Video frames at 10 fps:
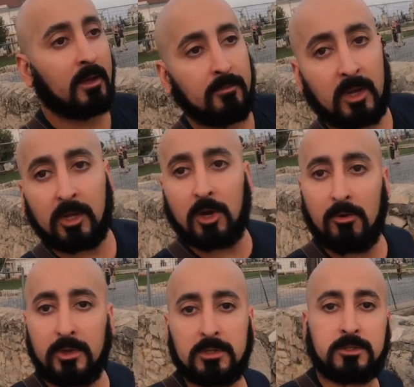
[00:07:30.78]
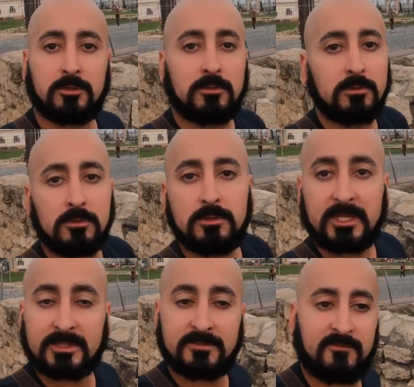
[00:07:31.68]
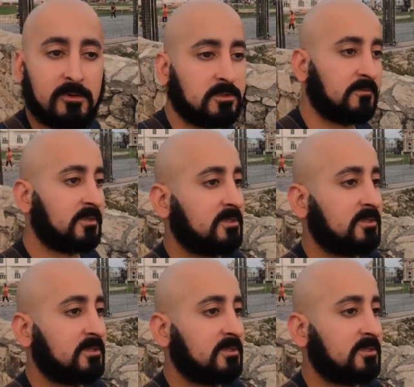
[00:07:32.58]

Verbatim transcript: I'm going to take some photos of the